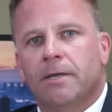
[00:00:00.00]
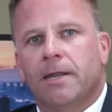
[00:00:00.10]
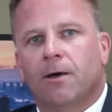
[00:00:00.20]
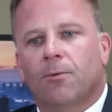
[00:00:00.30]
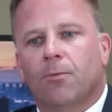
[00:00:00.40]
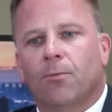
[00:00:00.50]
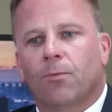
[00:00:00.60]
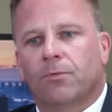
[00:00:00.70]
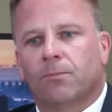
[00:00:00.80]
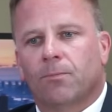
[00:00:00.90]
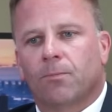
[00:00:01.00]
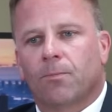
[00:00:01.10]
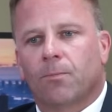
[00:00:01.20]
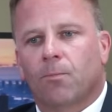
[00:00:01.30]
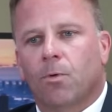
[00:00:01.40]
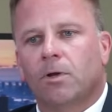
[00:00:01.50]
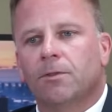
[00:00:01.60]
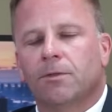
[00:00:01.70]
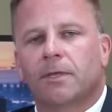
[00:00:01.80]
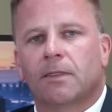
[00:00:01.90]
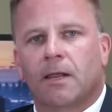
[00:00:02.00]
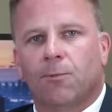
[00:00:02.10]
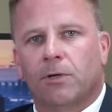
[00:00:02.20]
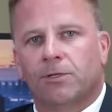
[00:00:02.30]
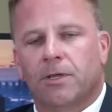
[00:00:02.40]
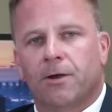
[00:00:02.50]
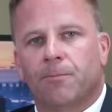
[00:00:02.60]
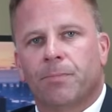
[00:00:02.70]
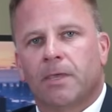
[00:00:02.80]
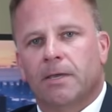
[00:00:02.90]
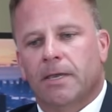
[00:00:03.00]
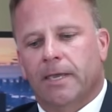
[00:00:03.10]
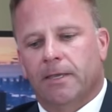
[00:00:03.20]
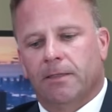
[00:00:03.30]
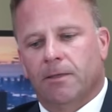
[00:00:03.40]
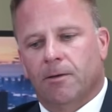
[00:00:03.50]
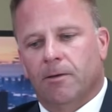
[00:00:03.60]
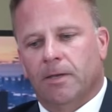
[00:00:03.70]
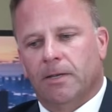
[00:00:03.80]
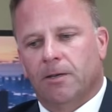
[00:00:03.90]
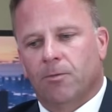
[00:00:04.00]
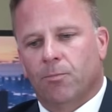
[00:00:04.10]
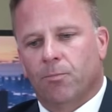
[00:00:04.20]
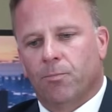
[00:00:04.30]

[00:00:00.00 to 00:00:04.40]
Now, there's one other thing that I want to share, and